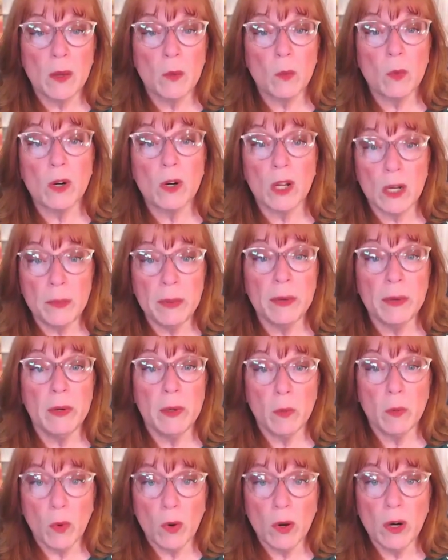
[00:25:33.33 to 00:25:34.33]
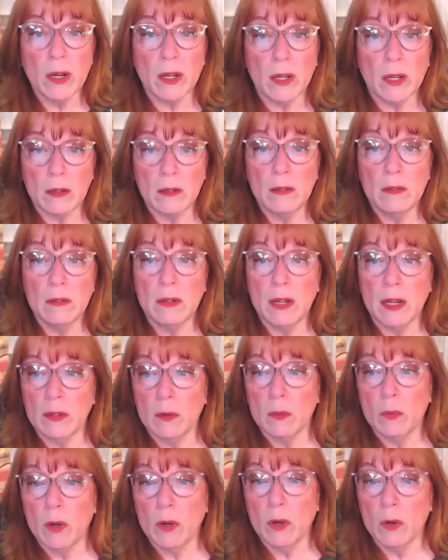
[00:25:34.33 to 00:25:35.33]
we're going to be rewarded down
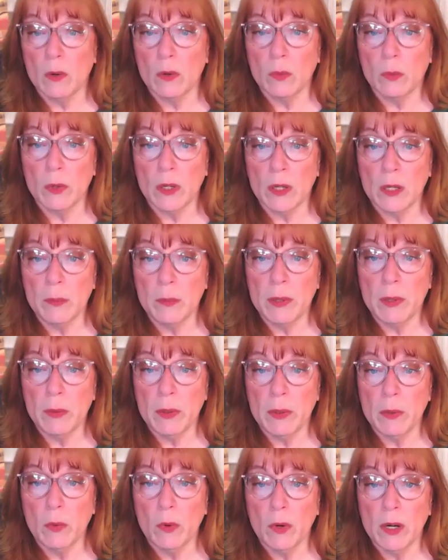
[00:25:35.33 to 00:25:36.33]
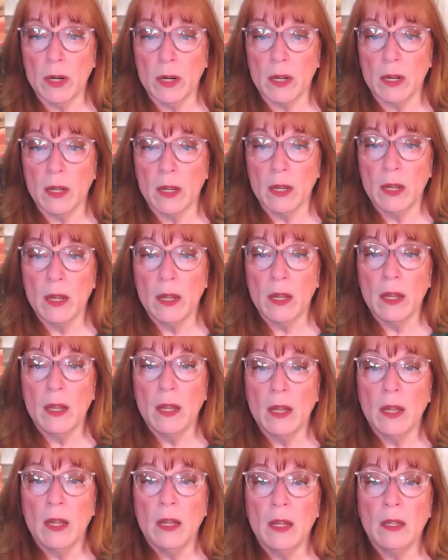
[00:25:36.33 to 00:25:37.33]
the road. We're going to be rewarded.
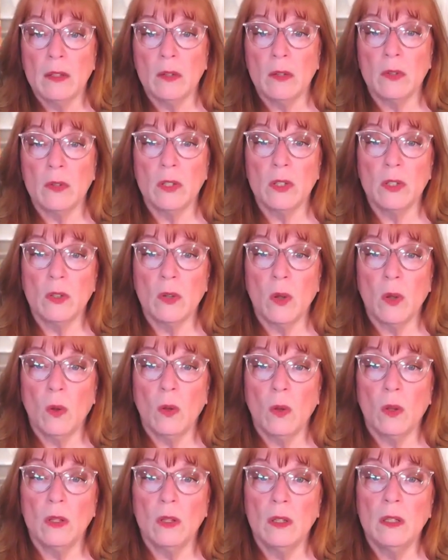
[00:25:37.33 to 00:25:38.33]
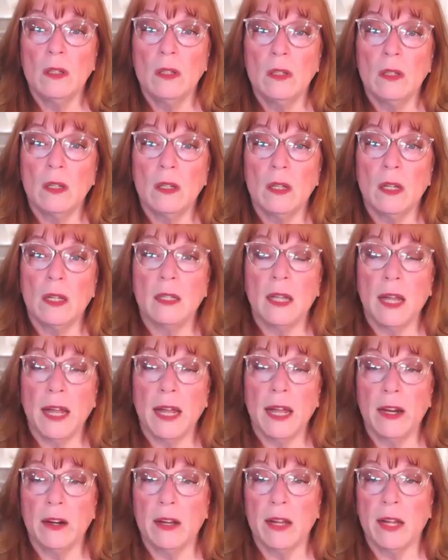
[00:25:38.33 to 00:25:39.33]
So the soul and the
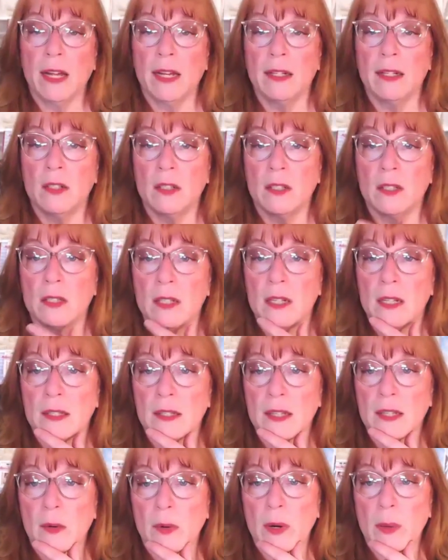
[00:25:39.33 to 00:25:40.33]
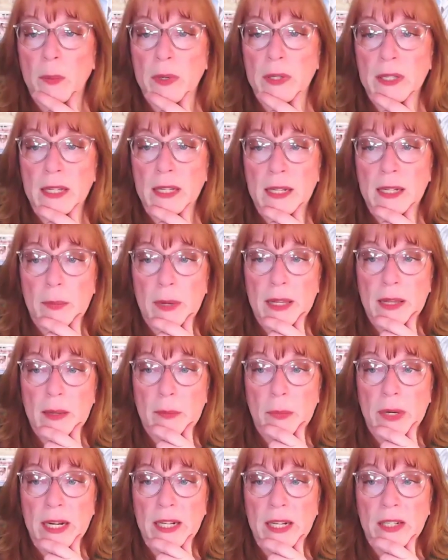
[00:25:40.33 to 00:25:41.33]
higher consciousness are represented by the
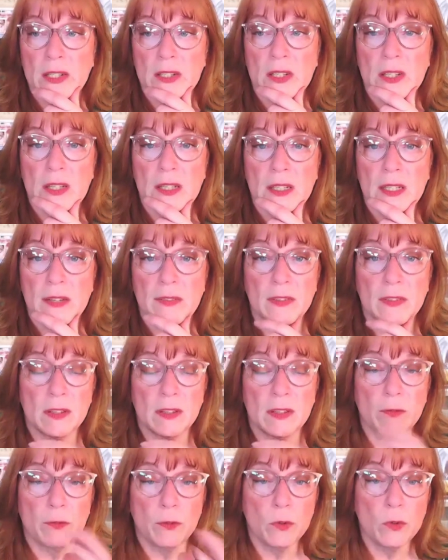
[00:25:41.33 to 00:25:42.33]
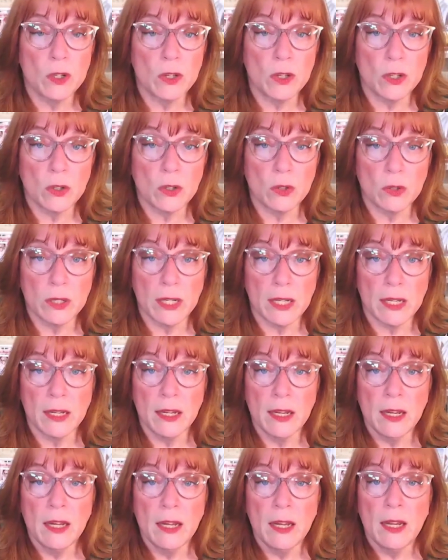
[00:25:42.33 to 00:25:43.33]
branches and the leaves of the fruit of the tree.
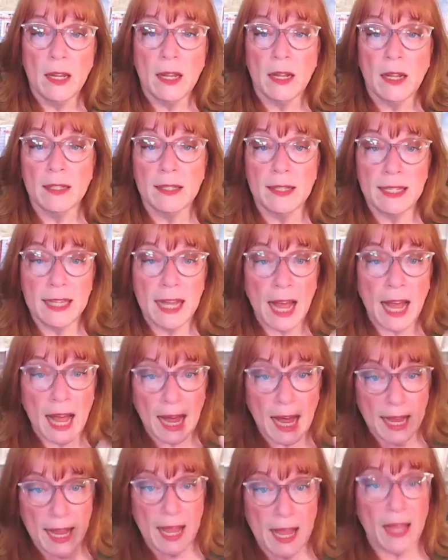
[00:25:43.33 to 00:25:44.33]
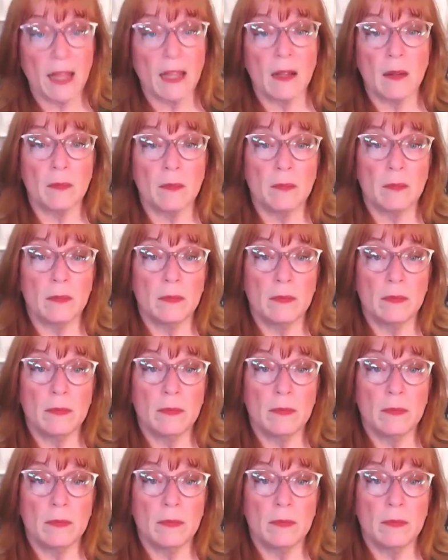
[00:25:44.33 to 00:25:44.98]
It's the I am.